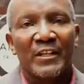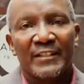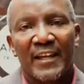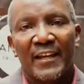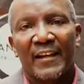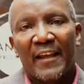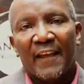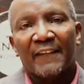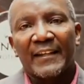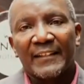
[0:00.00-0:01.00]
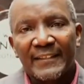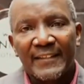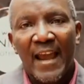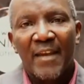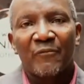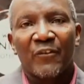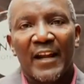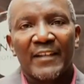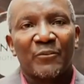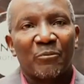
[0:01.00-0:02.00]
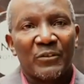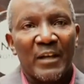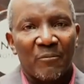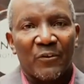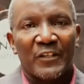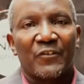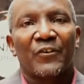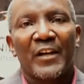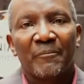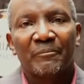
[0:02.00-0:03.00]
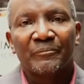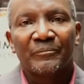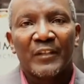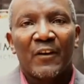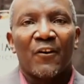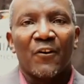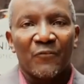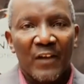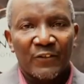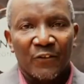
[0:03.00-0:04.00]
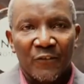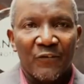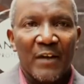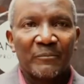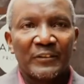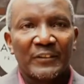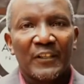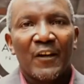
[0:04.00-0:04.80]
we are saying that it's time for us to put a moratorium on factory farms